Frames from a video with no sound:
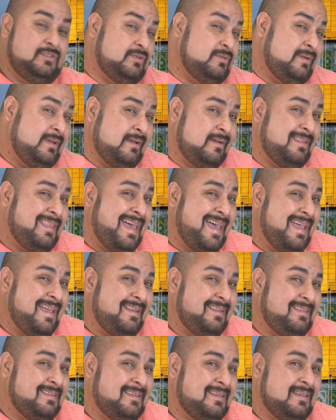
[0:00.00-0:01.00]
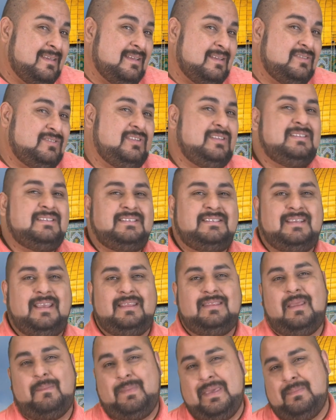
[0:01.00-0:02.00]
you hear that? Jesus
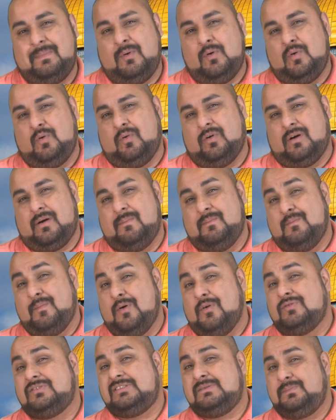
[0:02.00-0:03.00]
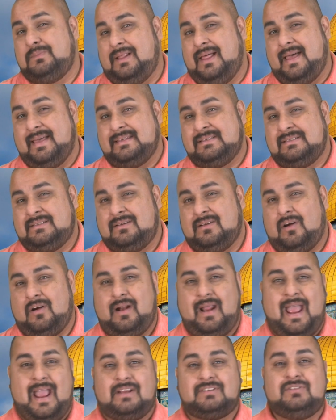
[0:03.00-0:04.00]
said the people who are most blessed are
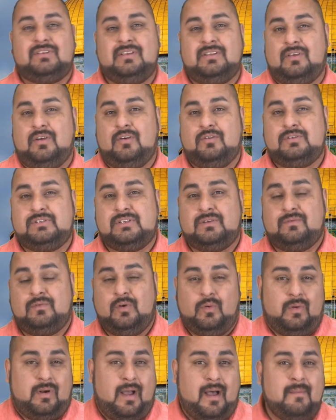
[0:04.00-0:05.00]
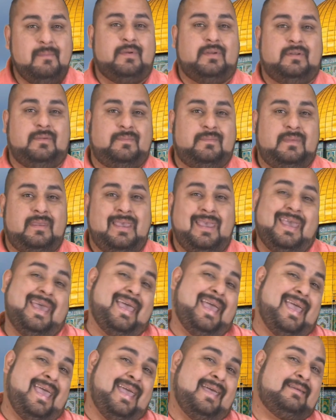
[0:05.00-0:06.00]
actually those who are humble
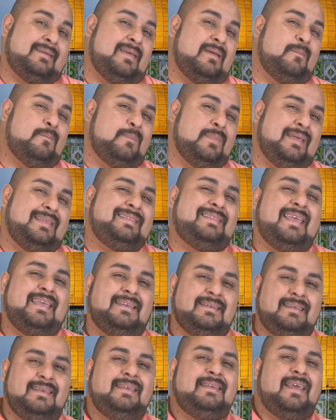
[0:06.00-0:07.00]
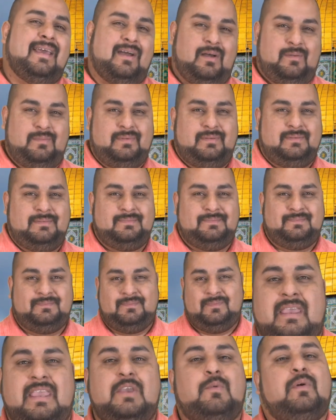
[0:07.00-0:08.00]
and admit they need help.
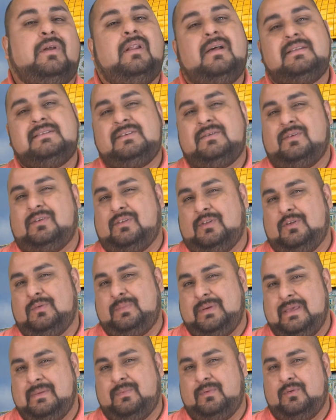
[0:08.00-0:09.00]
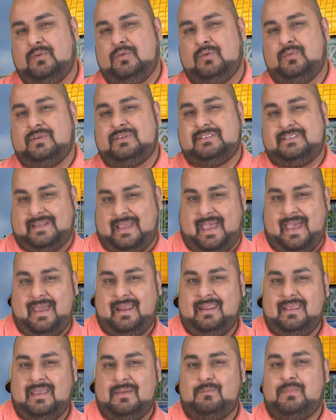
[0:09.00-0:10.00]
He went on to include people who were
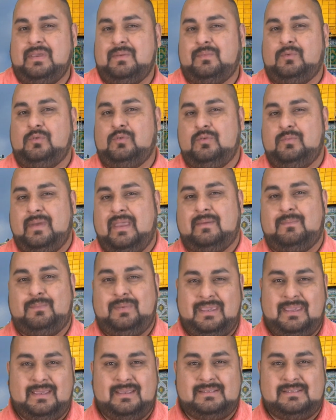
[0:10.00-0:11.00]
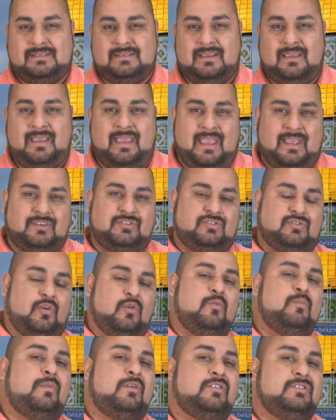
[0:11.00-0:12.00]
sad and people who make peace and show
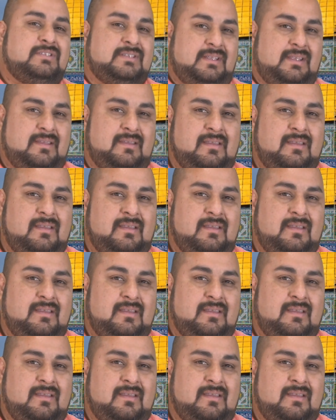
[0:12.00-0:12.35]
mercy.